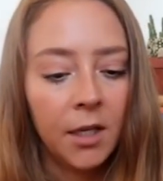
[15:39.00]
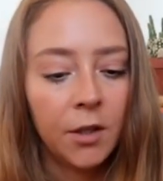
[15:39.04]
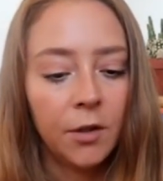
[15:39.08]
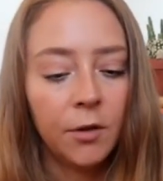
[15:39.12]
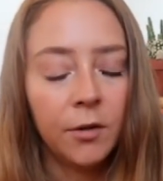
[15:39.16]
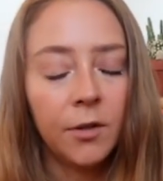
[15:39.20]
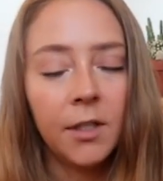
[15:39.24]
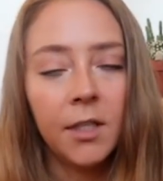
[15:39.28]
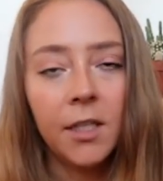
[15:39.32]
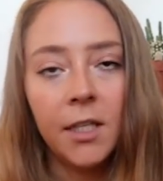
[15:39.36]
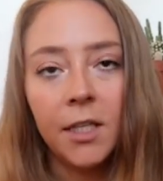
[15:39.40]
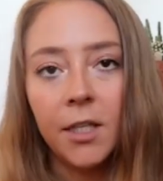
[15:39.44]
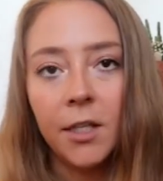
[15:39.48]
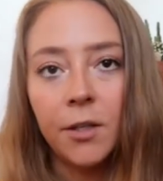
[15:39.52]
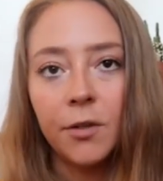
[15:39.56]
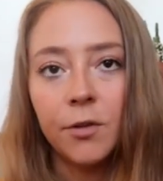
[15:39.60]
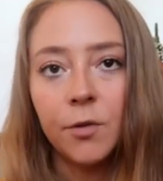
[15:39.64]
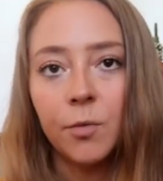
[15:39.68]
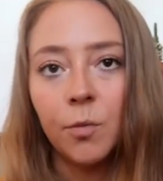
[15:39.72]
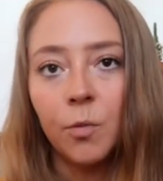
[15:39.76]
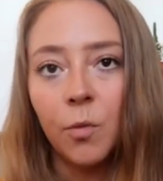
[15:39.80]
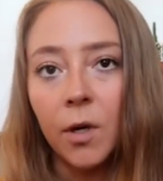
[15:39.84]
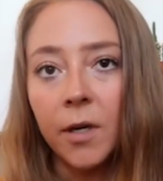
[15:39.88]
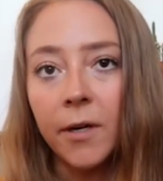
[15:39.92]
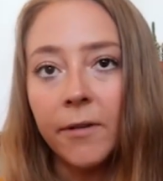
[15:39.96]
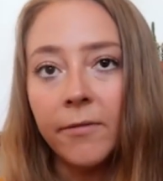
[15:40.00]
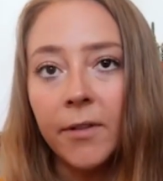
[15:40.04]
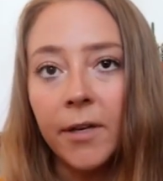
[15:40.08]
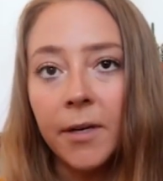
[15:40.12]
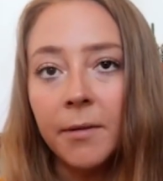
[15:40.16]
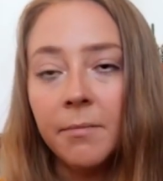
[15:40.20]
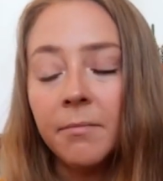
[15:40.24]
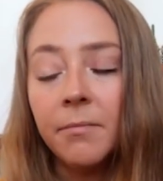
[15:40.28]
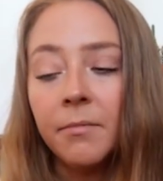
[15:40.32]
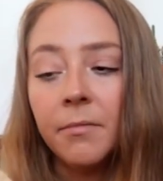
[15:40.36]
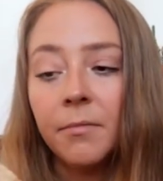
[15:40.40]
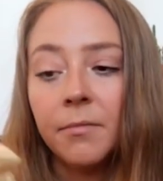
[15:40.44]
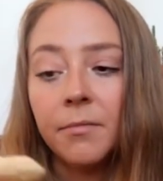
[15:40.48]
you only need to use one of
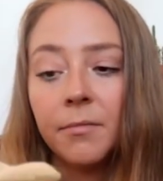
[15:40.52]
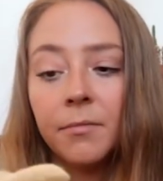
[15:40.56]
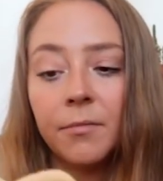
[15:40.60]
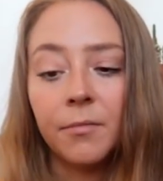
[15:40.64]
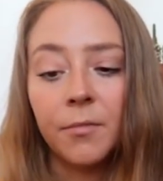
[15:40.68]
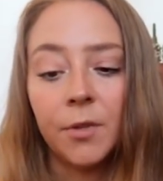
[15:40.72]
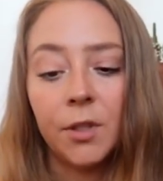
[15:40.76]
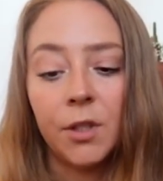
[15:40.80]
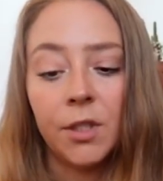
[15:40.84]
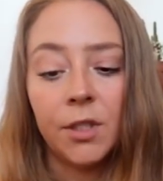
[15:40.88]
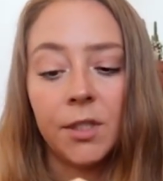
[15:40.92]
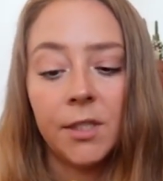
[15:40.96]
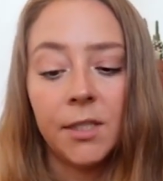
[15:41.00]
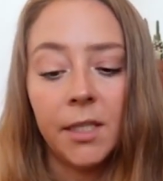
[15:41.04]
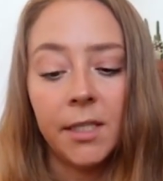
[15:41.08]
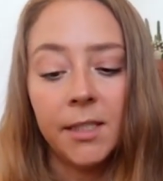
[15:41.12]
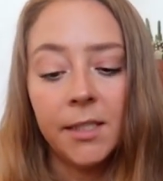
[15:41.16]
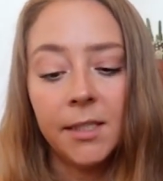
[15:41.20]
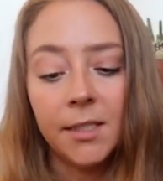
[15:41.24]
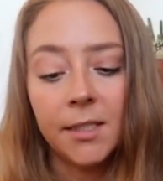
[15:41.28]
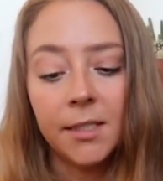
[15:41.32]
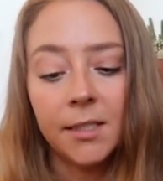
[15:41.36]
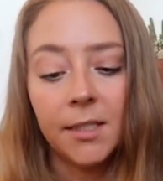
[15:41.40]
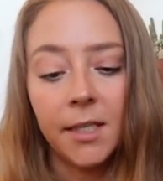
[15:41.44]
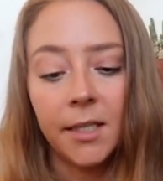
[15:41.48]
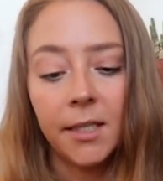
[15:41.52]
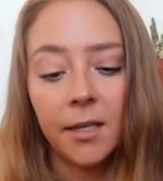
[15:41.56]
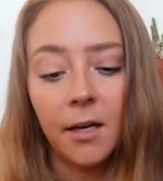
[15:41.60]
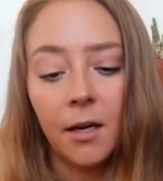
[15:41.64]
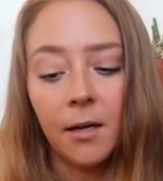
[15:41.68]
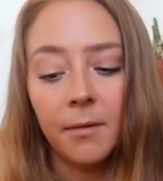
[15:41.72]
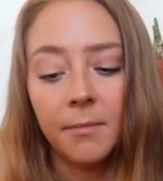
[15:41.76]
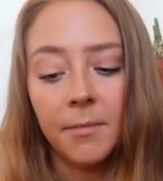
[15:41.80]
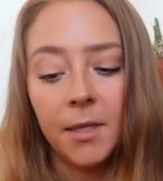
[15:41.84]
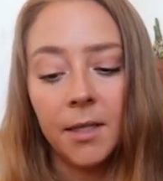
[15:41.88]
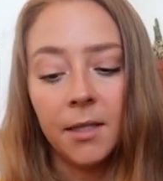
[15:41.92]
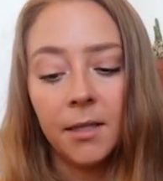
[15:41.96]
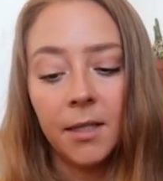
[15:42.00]
them, which is nice because they
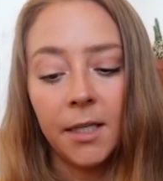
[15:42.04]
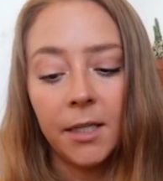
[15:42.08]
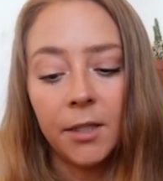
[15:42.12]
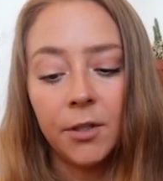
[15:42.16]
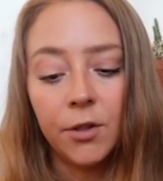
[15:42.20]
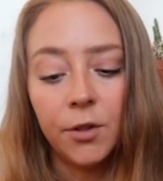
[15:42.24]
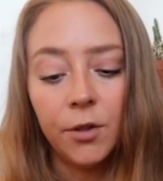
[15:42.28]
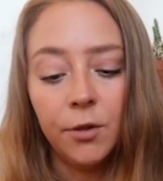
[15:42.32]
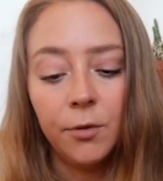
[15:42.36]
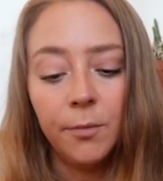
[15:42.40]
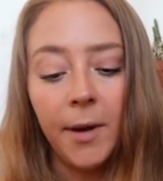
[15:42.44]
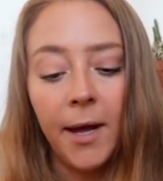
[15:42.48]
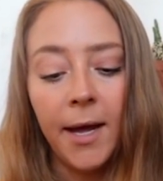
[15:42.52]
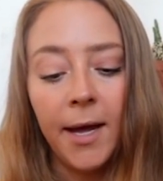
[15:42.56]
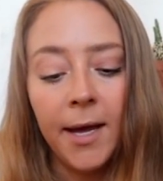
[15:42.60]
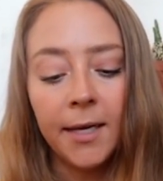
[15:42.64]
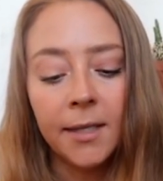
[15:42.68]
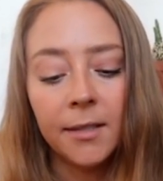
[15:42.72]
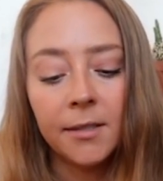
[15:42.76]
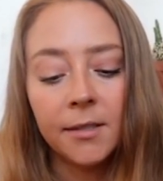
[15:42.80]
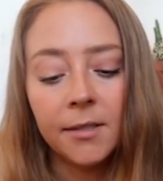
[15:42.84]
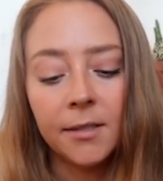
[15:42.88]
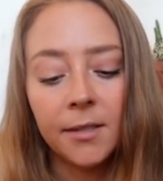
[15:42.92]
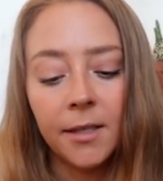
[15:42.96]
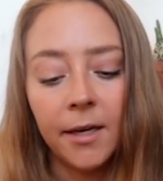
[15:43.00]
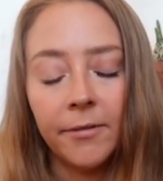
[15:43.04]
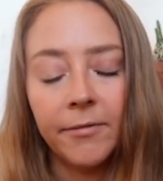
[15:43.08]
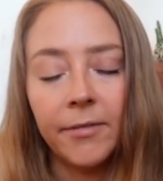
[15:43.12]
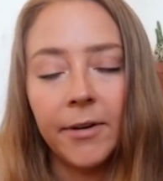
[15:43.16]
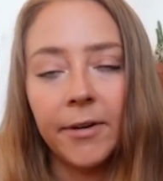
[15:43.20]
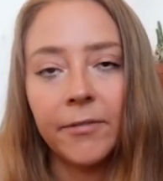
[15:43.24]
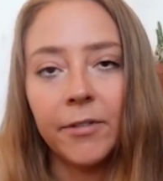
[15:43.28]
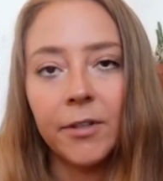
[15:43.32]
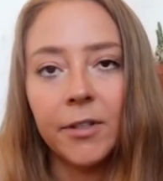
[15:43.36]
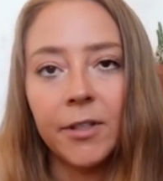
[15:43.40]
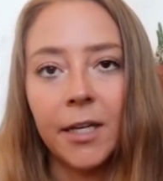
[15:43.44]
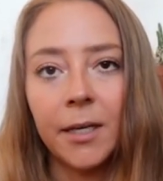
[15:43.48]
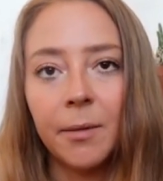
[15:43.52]
come in like 2-packs. I've
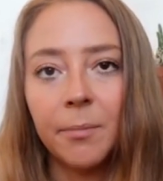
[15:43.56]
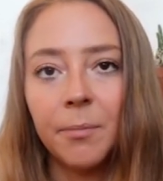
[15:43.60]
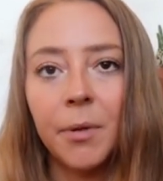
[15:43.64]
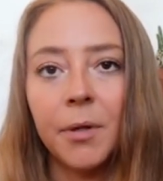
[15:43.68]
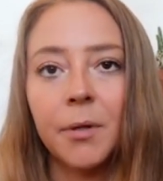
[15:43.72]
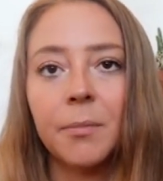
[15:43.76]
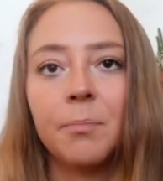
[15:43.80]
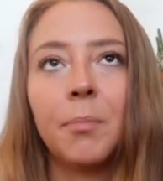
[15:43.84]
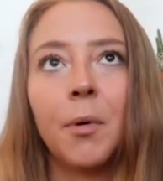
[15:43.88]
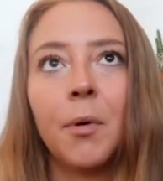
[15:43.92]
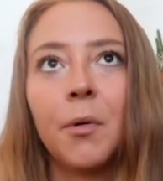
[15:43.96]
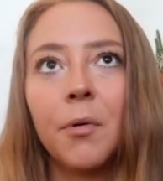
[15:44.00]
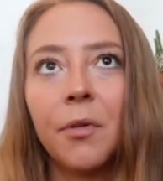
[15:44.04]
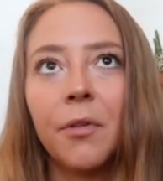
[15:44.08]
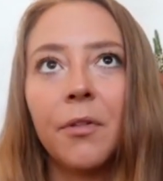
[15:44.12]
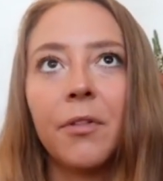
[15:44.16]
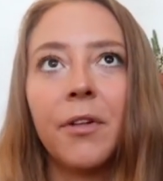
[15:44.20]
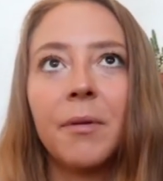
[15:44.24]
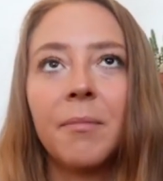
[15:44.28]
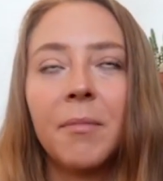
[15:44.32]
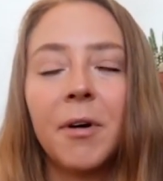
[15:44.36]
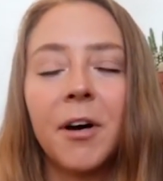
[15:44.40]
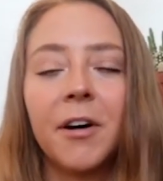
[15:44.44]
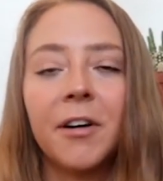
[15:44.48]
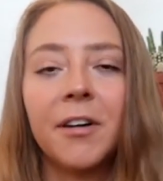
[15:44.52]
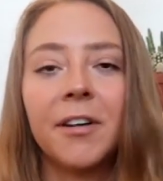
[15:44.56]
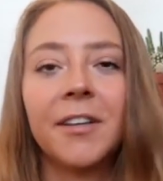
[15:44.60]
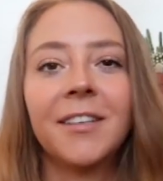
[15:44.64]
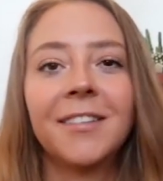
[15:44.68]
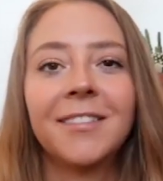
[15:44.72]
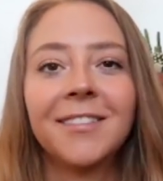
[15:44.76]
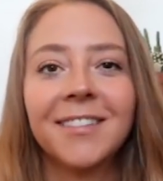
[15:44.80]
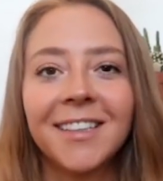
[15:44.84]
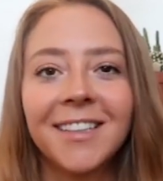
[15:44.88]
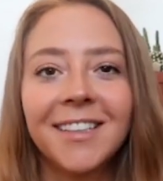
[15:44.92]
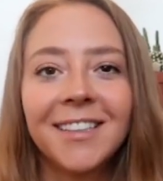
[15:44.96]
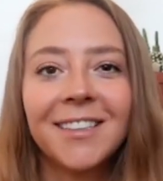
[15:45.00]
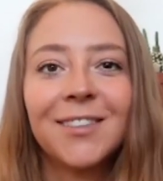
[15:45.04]
never like put both of them on
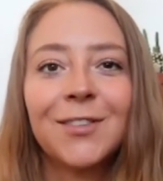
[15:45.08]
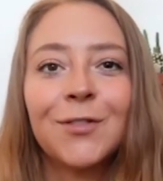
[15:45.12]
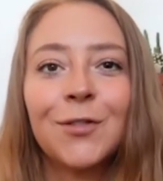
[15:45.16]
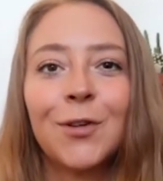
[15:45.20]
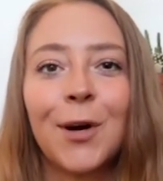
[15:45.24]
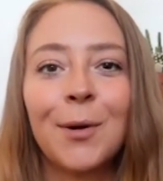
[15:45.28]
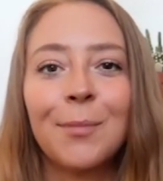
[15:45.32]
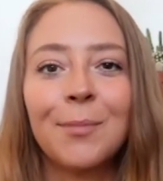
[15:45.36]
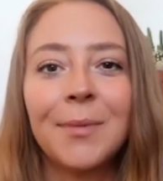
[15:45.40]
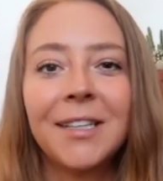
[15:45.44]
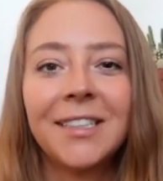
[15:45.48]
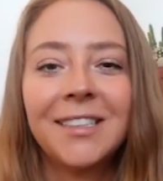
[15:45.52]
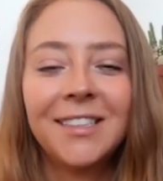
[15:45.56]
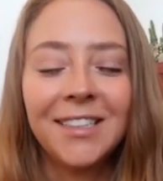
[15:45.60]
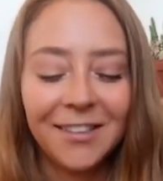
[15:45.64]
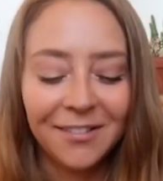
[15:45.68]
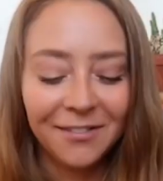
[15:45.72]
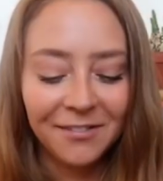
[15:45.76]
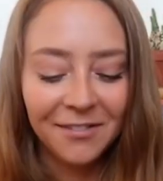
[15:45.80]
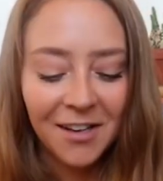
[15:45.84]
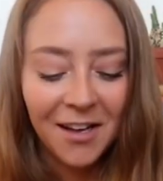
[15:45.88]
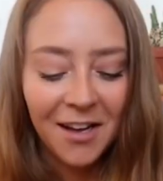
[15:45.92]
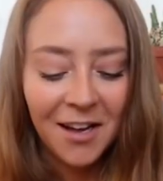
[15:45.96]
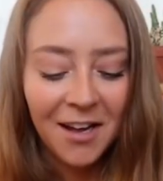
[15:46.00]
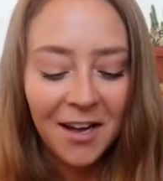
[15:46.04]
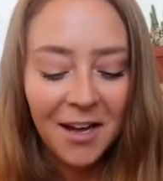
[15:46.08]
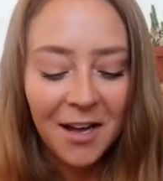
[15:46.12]
and like scrub myself.